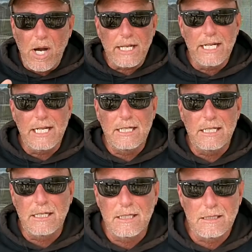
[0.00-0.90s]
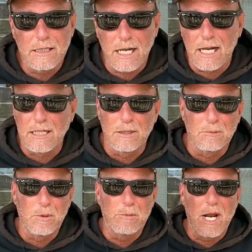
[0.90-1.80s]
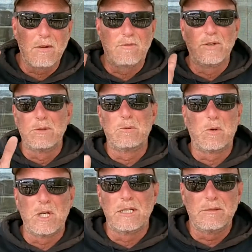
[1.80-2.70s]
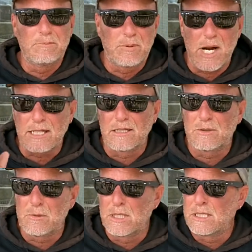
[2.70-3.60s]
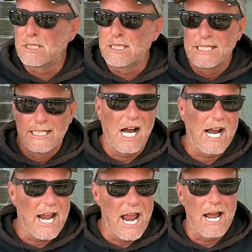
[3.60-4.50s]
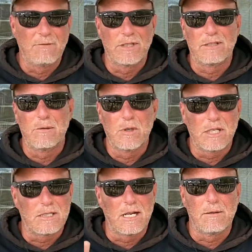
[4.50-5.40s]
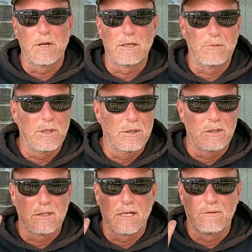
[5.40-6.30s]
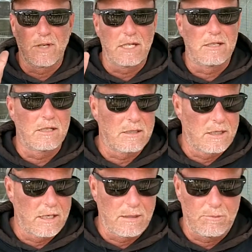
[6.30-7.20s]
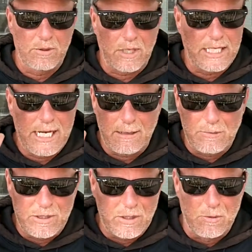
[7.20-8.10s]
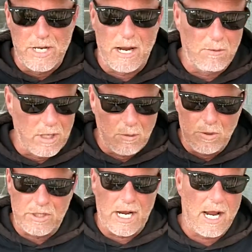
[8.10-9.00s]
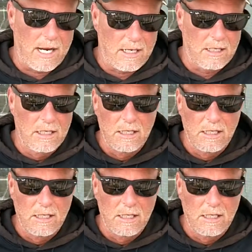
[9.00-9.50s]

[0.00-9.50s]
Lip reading: But he didn't, I don't know, we went out and filmed one, practiced one. I have it somewhere, it's not on my computer, it's on a VHS tape, so I can't be showing that one, I wish I had it.